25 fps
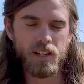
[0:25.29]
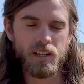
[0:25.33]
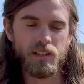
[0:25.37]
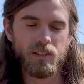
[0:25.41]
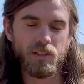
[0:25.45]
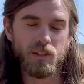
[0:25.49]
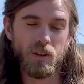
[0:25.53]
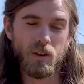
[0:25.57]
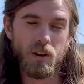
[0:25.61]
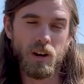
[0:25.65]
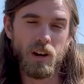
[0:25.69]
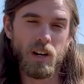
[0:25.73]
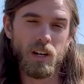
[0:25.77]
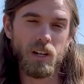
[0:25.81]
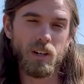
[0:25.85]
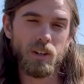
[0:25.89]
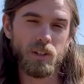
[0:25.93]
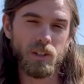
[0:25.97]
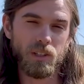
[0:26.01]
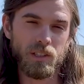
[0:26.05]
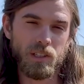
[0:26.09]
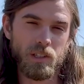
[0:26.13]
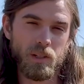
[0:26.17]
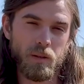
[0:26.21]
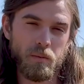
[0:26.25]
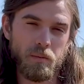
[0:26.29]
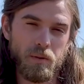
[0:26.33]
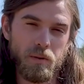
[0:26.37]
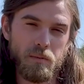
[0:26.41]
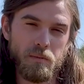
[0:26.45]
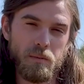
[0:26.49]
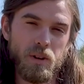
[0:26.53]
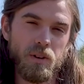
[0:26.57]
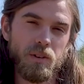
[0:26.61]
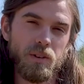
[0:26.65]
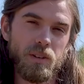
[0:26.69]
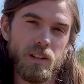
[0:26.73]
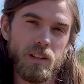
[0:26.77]
And so our goal is to
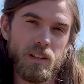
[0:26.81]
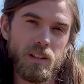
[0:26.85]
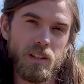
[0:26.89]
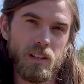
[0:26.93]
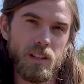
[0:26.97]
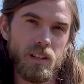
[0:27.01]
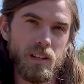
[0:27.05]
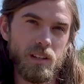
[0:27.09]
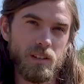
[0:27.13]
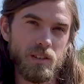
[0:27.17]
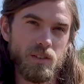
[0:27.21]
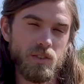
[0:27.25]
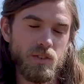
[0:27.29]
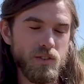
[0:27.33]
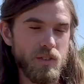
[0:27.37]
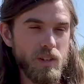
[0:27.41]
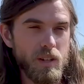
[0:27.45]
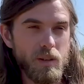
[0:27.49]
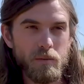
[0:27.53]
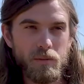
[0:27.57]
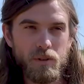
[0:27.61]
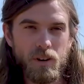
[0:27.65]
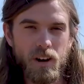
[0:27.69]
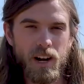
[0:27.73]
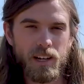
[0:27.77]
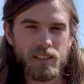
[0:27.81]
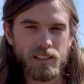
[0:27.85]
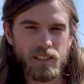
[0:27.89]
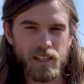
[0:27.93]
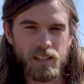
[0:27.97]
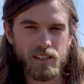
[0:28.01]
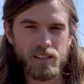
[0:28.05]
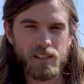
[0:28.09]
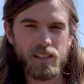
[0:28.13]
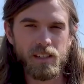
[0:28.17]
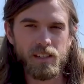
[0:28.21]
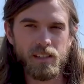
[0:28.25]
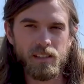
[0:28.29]
promote the stream
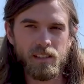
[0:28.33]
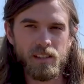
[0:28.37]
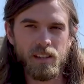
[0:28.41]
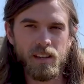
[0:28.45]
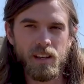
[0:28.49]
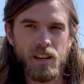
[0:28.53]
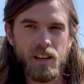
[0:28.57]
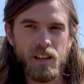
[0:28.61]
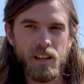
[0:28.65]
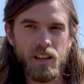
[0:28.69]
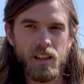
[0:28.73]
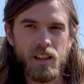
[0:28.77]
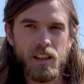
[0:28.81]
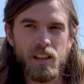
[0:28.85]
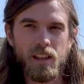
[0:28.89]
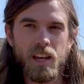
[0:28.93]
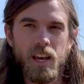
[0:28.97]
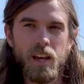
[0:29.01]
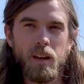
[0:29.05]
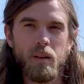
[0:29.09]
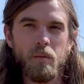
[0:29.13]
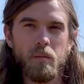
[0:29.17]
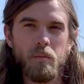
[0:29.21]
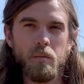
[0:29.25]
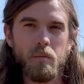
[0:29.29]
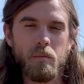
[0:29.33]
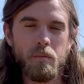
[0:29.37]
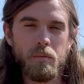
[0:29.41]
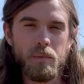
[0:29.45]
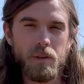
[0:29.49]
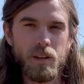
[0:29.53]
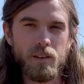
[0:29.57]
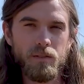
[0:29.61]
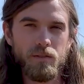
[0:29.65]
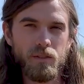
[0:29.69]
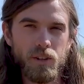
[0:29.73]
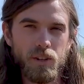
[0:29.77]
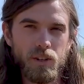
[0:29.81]
processes that
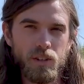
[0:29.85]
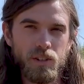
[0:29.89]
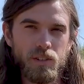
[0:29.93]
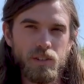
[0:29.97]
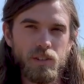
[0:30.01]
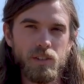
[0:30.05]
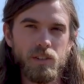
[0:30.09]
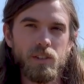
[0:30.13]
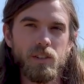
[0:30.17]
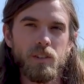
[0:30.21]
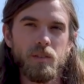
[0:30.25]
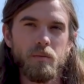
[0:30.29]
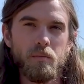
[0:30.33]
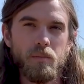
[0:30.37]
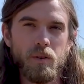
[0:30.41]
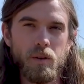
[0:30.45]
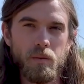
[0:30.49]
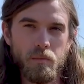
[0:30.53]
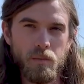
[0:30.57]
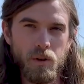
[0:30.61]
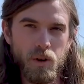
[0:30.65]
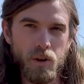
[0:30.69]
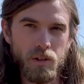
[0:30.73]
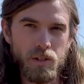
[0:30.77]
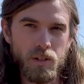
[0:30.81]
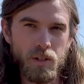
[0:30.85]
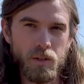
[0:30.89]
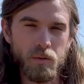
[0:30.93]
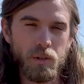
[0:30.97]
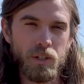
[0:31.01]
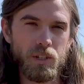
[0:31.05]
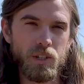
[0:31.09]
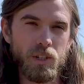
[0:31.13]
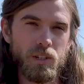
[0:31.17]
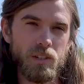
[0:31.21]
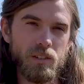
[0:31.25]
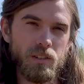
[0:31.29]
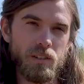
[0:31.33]
beavers promote,
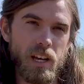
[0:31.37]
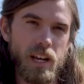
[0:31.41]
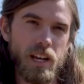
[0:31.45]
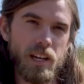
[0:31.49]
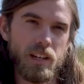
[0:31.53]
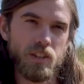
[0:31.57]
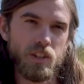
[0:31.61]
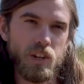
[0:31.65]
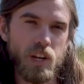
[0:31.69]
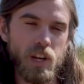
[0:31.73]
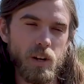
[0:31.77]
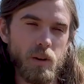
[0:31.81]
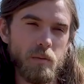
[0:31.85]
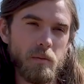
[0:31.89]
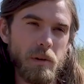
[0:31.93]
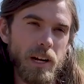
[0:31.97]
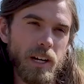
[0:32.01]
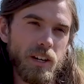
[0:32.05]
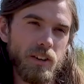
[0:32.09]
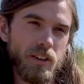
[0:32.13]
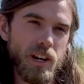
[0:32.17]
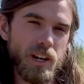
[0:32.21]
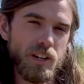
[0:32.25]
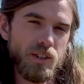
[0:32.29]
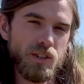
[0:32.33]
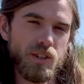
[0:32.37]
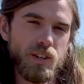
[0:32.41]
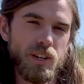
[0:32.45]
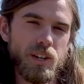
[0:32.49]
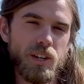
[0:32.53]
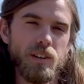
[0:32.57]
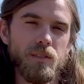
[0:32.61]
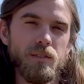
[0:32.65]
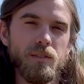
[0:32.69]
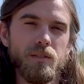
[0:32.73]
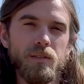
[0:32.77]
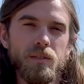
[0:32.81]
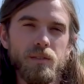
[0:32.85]
which is like channel
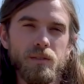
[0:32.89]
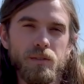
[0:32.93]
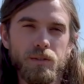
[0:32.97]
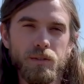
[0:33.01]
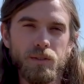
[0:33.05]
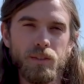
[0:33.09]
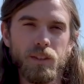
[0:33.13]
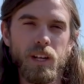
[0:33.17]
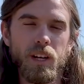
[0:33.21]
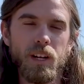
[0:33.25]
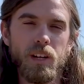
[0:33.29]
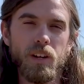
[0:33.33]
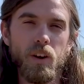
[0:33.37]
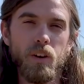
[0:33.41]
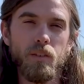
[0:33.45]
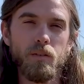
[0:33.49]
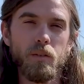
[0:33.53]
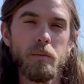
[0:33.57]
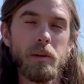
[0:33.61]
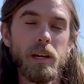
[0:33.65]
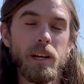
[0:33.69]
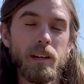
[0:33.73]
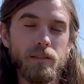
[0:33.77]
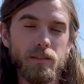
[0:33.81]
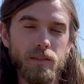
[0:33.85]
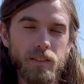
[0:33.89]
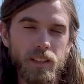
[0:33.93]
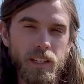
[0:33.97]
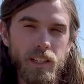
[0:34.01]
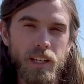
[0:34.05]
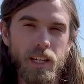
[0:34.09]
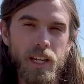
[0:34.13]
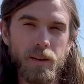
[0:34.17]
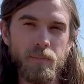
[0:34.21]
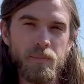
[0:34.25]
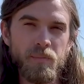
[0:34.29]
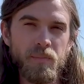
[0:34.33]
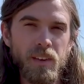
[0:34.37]
migration, flood, overbank
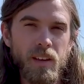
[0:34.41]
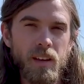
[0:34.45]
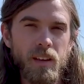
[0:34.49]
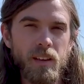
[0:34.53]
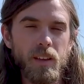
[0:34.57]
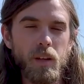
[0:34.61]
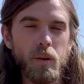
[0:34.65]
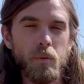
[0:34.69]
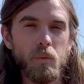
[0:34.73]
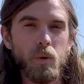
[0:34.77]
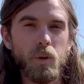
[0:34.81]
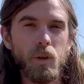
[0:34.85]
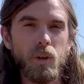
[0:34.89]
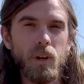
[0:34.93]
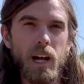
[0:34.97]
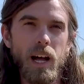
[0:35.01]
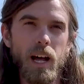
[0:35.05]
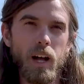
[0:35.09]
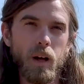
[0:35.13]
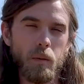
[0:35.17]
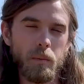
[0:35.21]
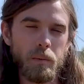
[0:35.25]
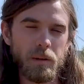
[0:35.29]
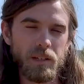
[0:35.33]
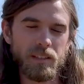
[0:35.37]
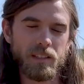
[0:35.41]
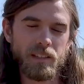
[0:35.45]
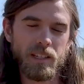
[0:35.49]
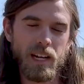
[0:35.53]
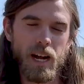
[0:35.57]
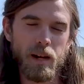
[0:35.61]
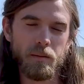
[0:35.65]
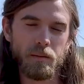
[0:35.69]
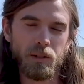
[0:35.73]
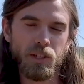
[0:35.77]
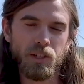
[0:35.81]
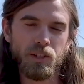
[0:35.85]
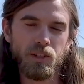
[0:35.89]
flooding, that will help
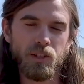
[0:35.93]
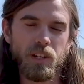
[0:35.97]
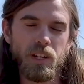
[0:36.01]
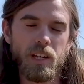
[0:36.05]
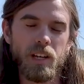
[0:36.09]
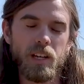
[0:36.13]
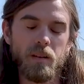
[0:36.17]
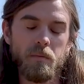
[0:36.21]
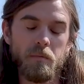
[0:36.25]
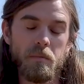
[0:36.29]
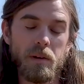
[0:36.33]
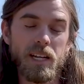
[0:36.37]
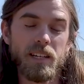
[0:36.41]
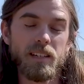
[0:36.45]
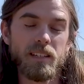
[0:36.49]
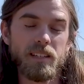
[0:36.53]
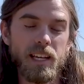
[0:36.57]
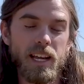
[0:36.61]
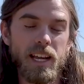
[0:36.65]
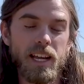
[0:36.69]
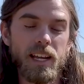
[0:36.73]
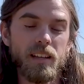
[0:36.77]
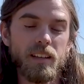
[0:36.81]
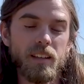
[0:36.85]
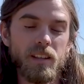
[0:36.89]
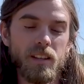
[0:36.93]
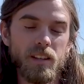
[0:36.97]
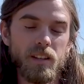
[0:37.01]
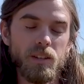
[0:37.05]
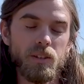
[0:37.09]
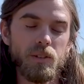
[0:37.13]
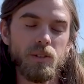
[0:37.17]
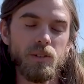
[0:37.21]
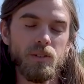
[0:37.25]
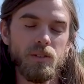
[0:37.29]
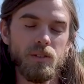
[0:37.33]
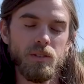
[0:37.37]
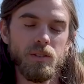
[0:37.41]
establish and maintain
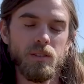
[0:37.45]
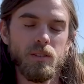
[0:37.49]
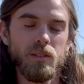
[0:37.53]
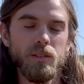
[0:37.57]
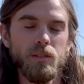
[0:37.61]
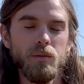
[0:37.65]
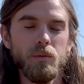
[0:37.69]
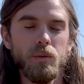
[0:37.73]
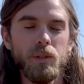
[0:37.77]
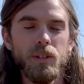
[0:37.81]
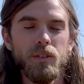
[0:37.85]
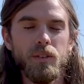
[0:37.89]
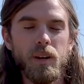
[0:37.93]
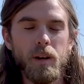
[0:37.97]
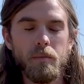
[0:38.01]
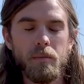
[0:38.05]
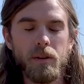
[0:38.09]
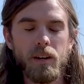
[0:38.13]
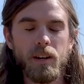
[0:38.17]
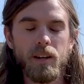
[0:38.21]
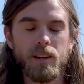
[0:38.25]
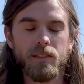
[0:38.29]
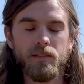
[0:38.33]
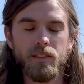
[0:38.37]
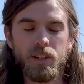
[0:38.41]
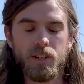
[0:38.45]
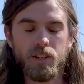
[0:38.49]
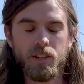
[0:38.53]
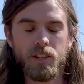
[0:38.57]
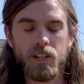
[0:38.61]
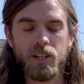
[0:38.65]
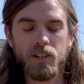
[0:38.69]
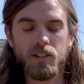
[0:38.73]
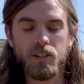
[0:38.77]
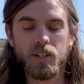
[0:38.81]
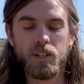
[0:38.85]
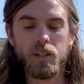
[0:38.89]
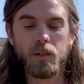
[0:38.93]
those woody riparian
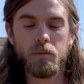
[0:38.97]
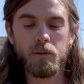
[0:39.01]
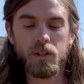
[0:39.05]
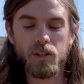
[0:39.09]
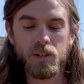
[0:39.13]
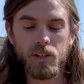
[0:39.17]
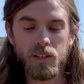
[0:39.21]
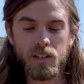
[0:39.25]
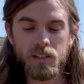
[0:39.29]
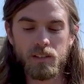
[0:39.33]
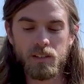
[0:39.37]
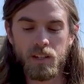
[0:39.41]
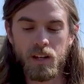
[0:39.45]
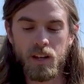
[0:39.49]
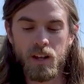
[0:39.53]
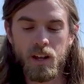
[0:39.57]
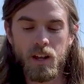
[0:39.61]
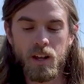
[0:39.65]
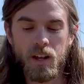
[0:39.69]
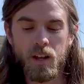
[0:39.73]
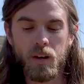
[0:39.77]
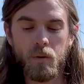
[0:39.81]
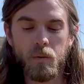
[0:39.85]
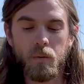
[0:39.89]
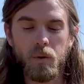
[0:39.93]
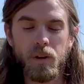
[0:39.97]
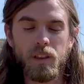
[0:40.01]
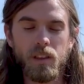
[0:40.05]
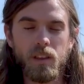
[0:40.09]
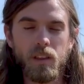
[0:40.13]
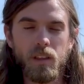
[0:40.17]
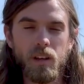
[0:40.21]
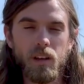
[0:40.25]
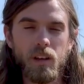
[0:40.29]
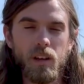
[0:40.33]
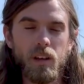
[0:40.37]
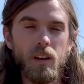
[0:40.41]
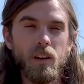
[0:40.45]
vegetation communities with
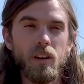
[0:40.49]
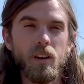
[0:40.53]
the